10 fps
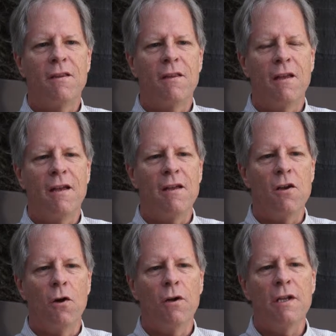The
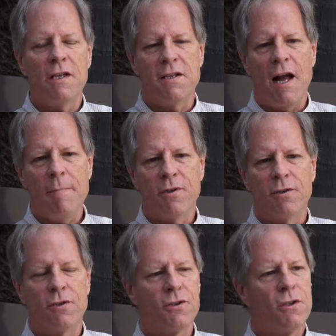early
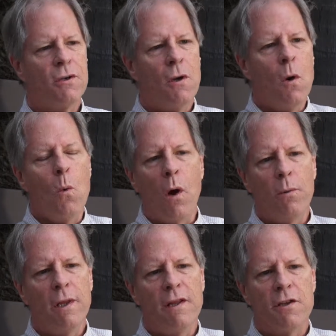adopters, well,
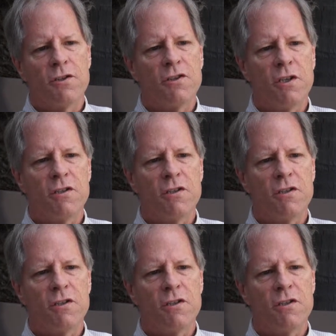really, there's